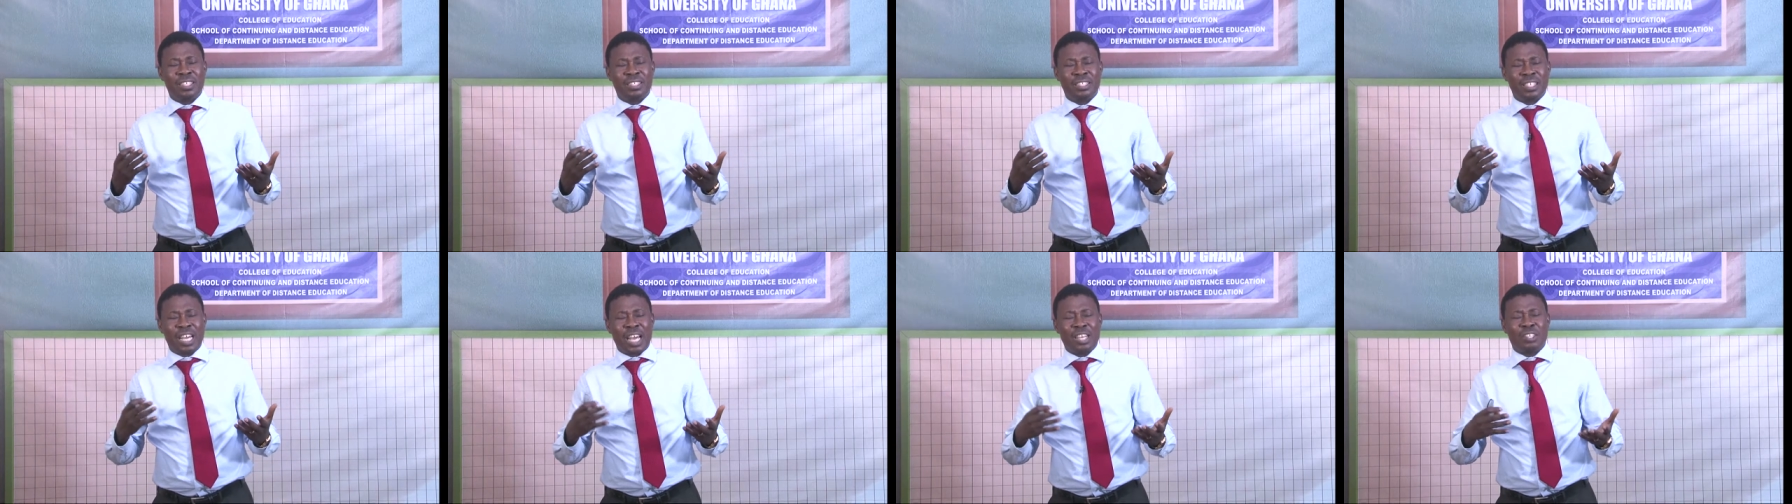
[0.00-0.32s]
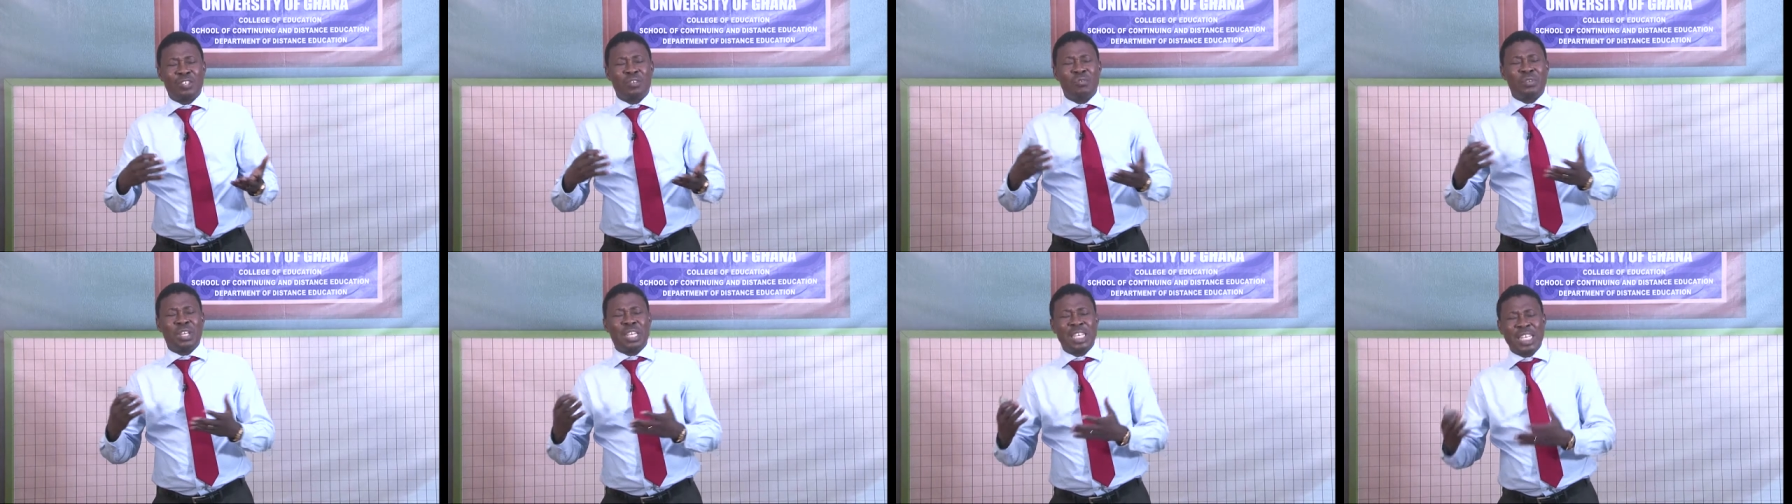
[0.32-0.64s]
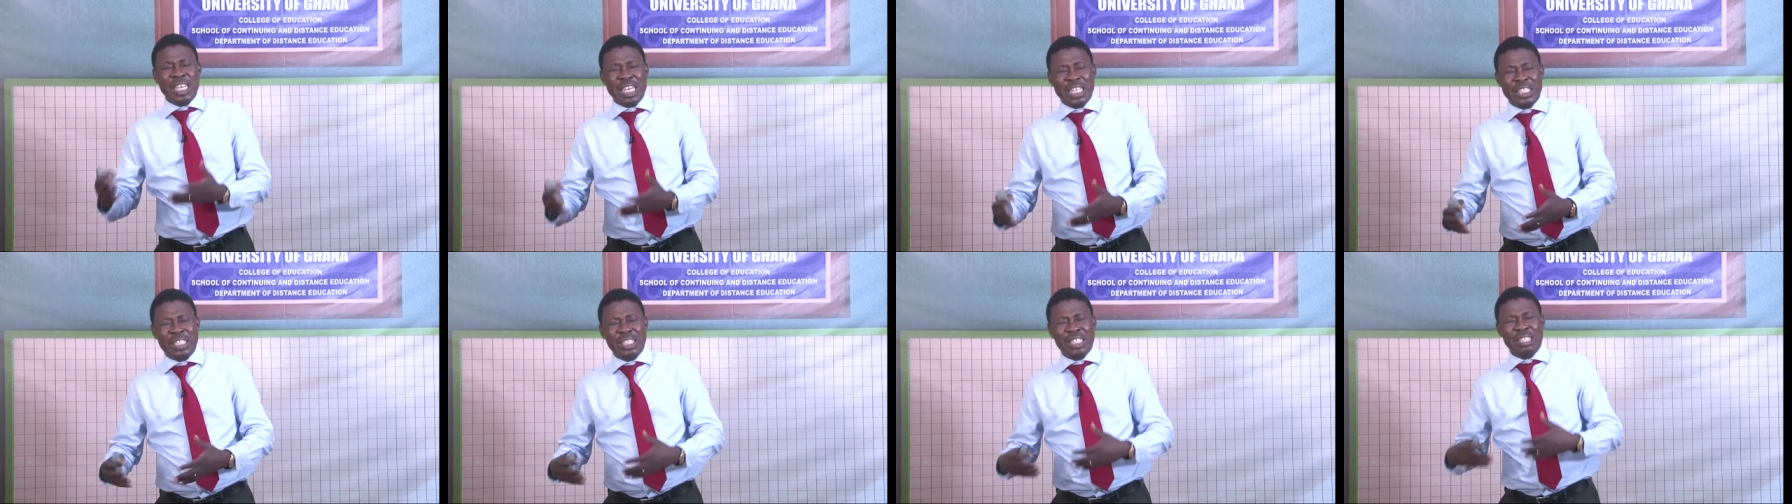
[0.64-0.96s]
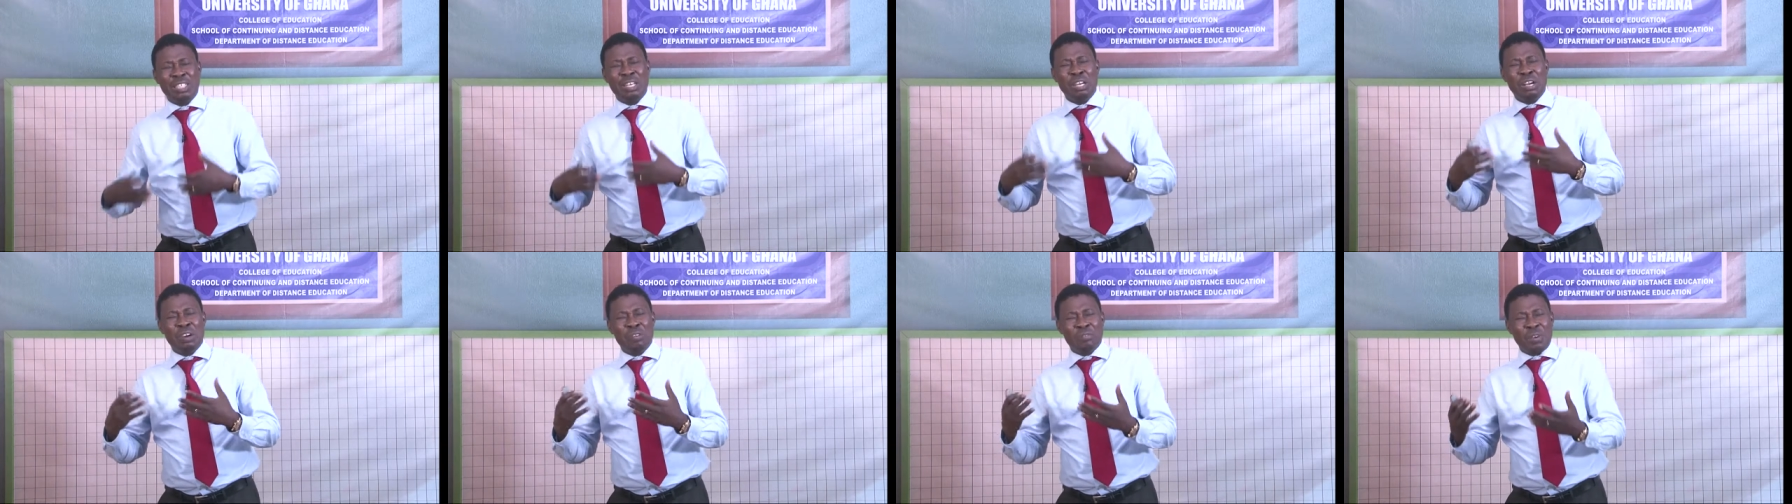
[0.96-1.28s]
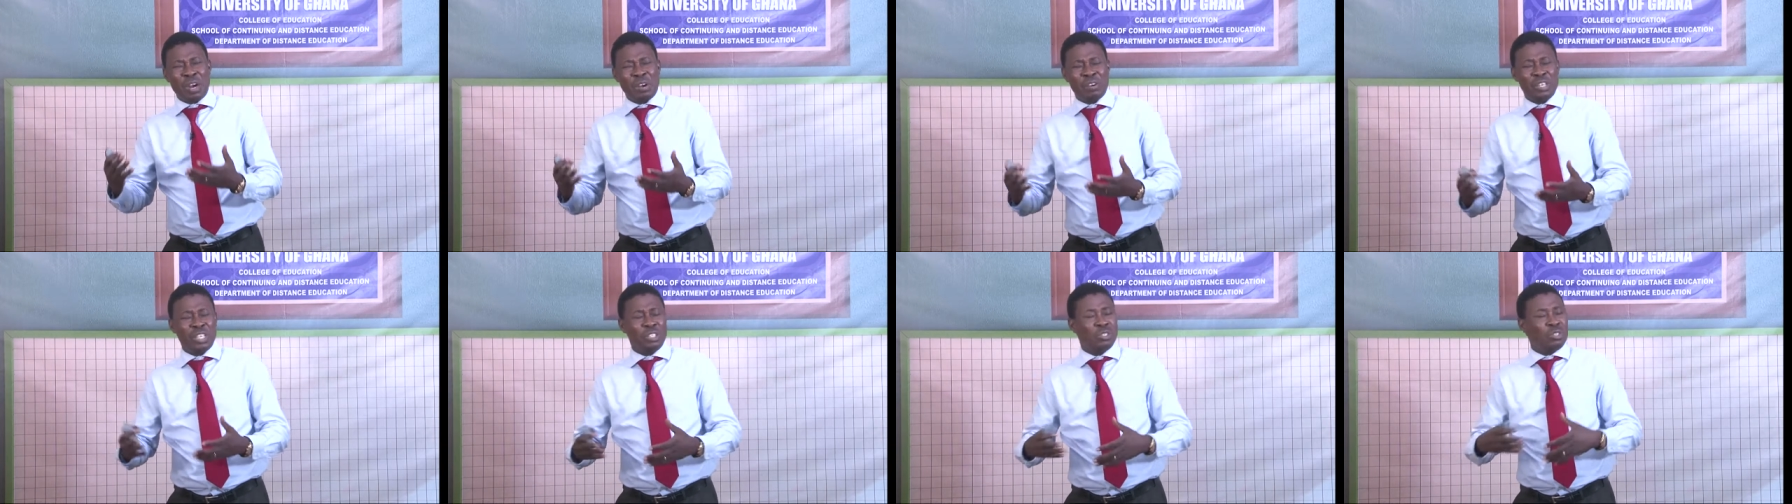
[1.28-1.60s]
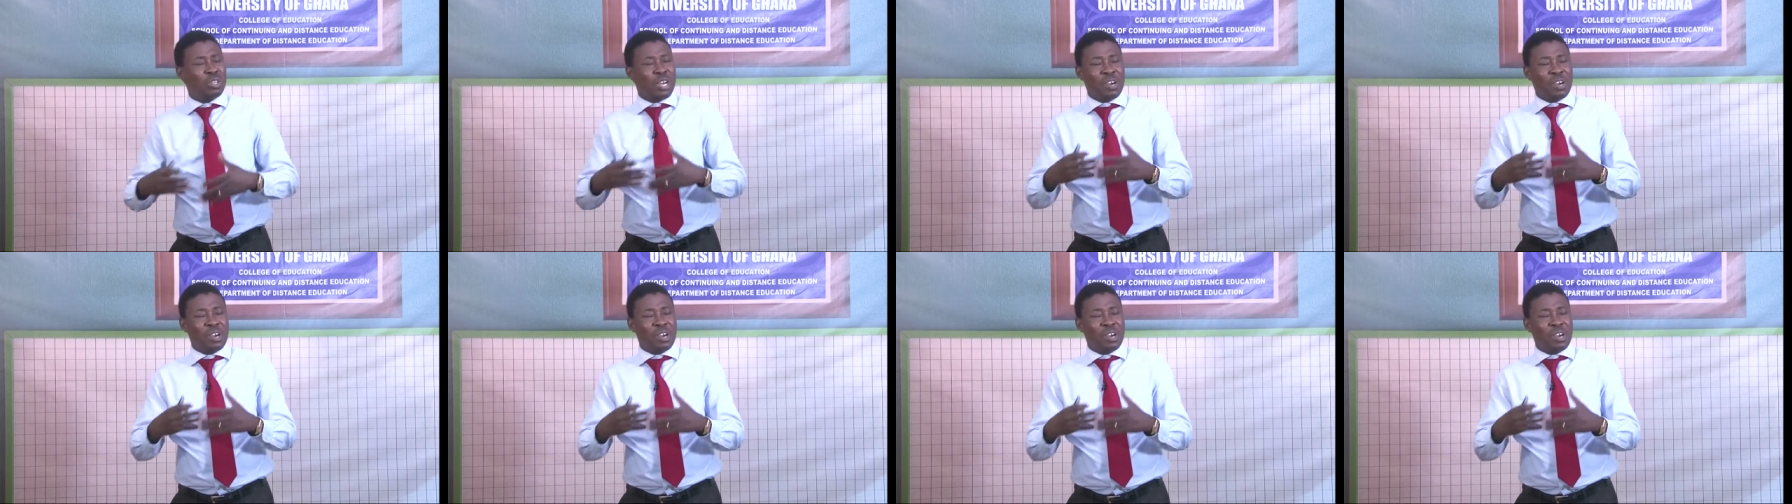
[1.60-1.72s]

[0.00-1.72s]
Sight of the Nation Foundation.